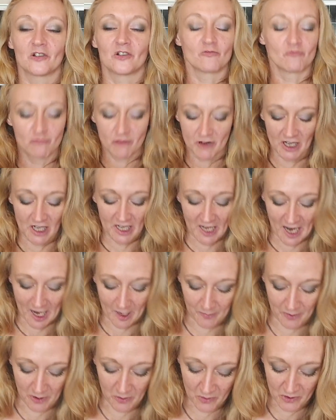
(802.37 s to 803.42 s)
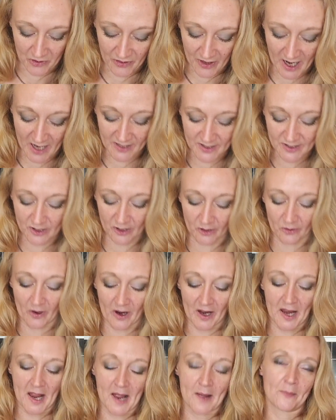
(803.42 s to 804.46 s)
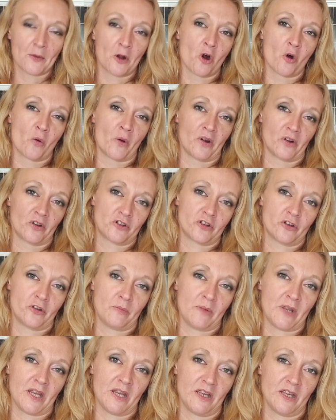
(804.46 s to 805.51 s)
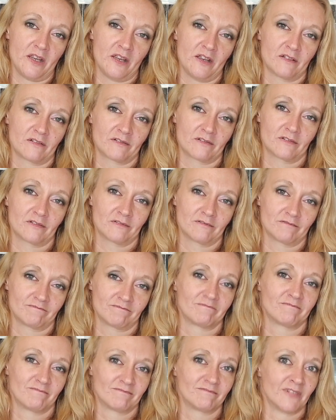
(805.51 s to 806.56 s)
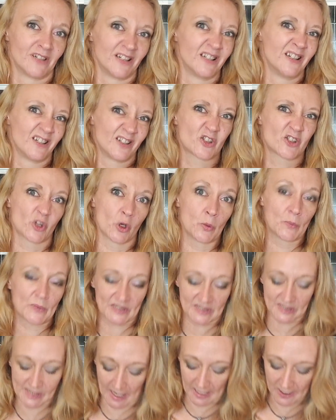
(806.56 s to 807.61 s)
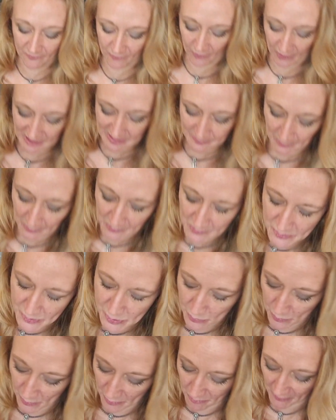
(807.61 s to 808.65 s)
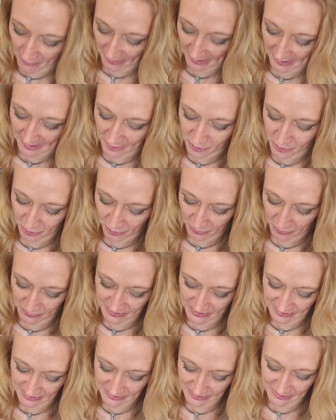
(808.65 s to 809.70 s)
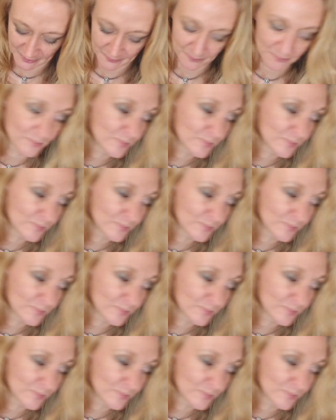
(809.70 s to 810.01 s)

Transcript: Really happy with that. So I am going to be super safe, I suppose, with my electrical system.